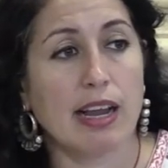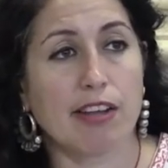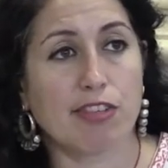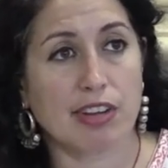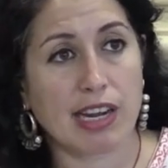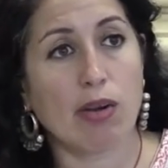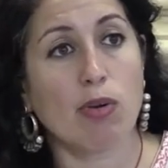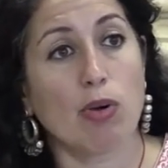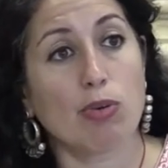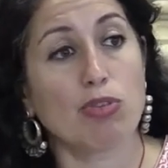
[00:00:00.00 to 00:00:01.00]
and she
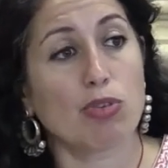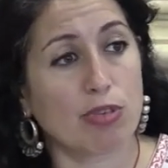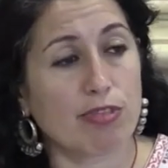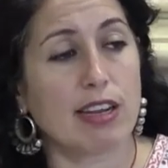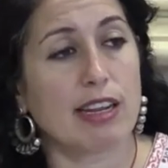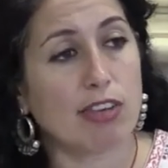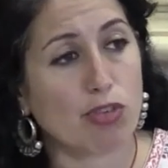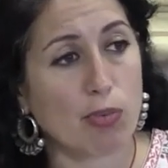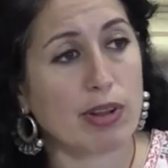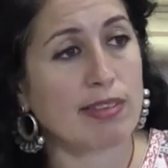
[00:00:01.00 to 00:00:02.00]
now goes to a
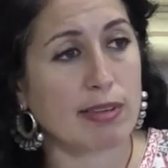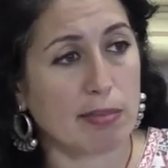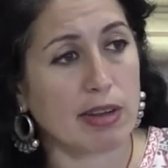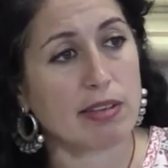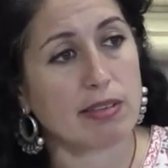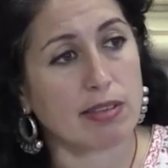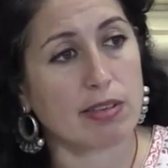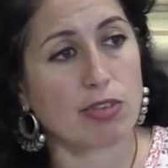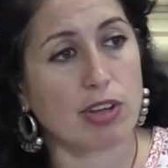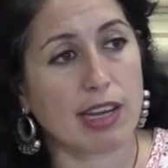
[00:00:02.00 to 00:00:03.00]
village once a month
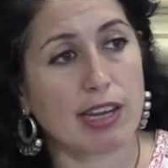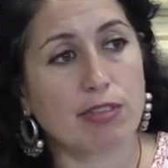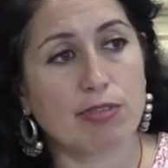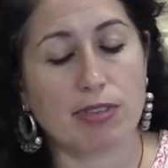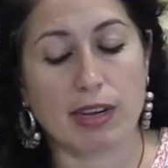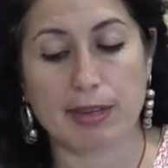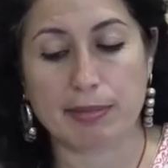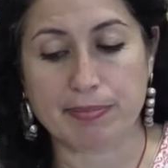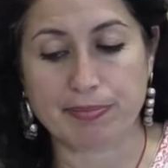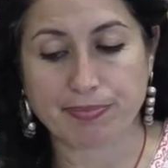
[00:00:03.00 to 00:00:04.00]
to give
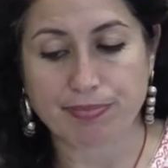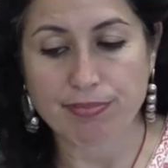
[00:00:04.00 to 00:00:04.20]
um,